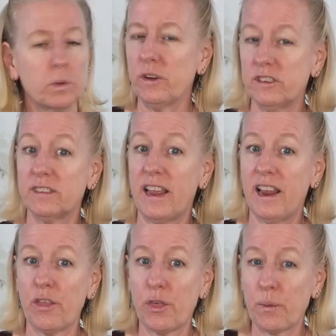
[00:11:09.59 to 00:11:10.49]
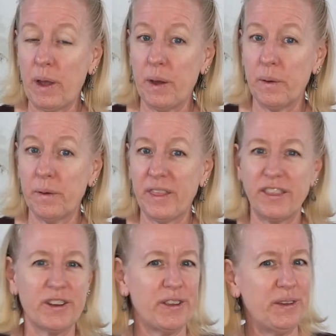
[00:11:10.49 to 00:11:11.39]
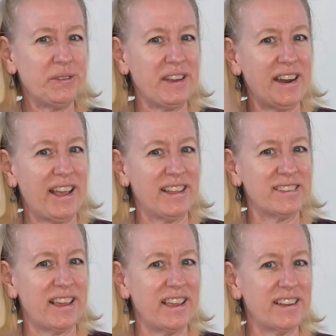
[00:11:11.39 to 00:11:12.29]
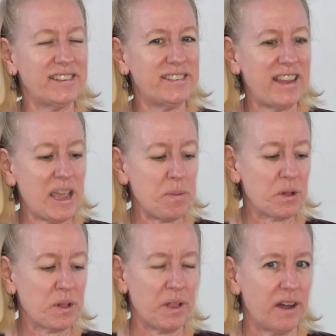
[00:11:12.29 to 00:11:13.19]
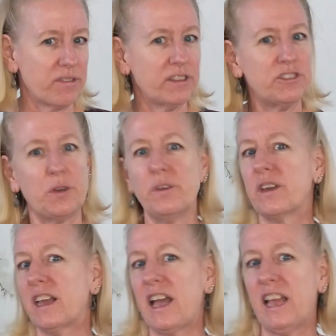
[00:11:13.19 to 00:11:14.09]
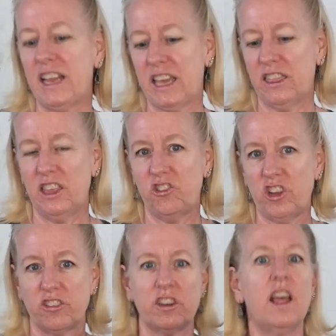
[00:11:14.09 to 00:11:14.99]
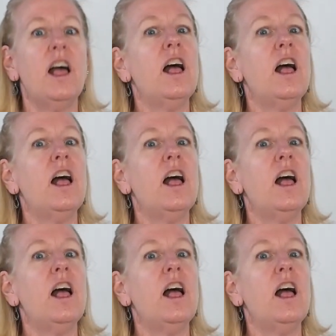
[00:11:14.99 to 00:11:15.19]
which is a throw that they're using as a tablecloth. So you can kind of get the gist.